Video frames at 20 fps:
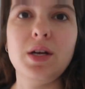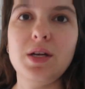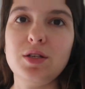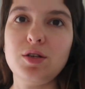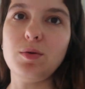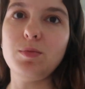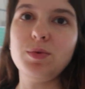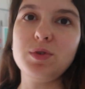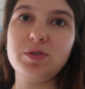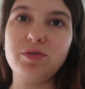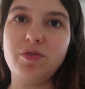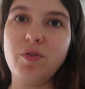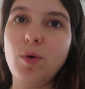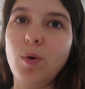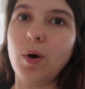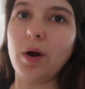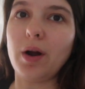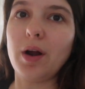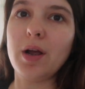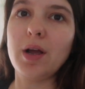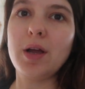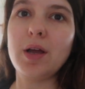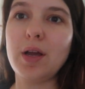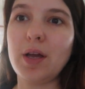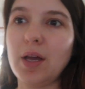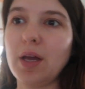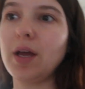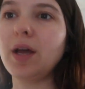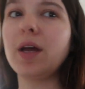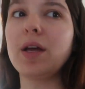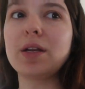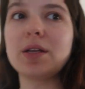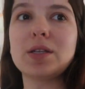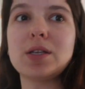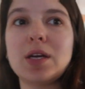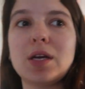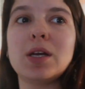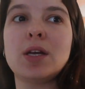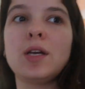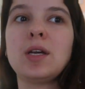It's almost four, and
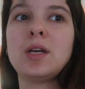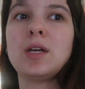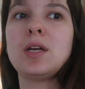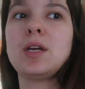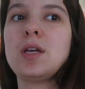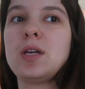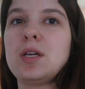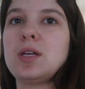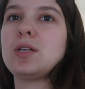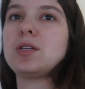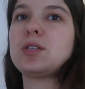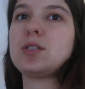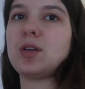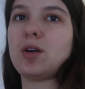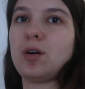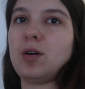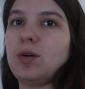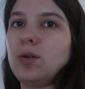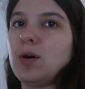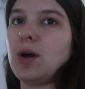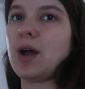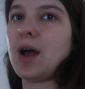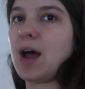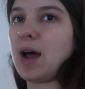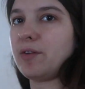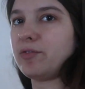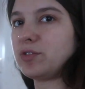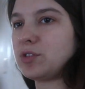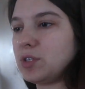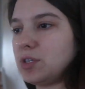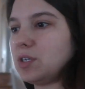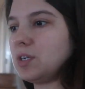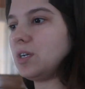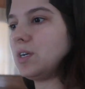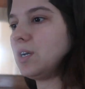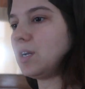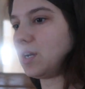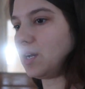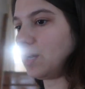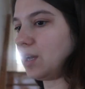so after
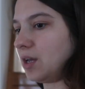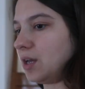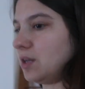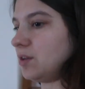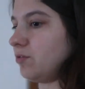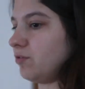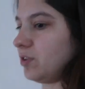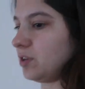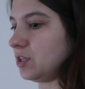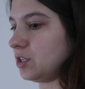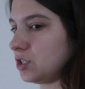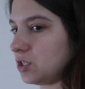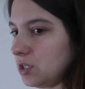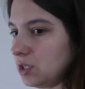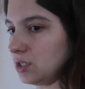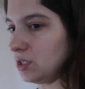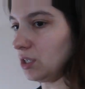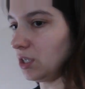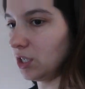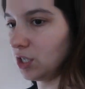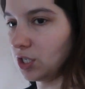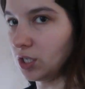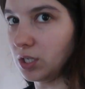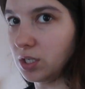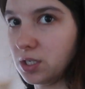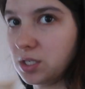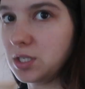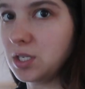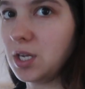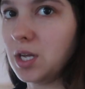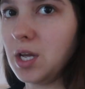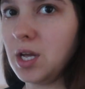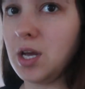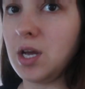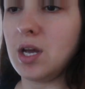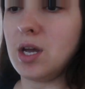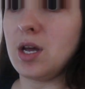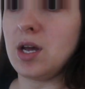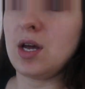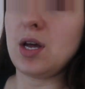I finish the dishes,
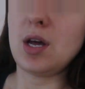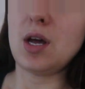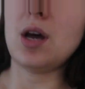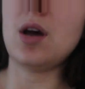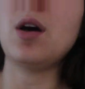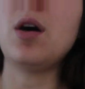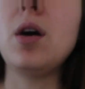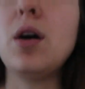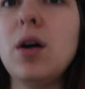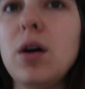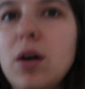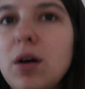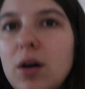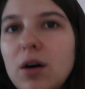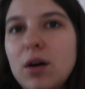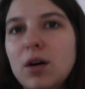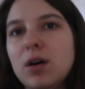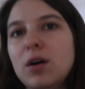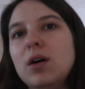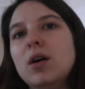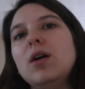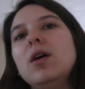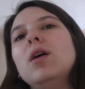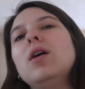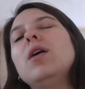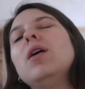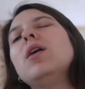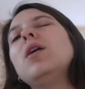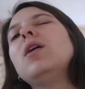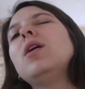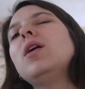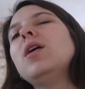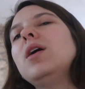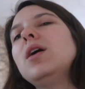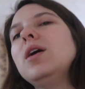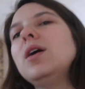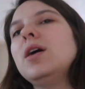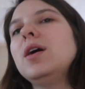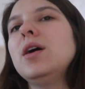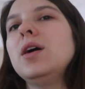
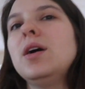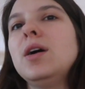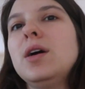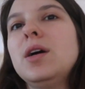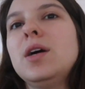oh,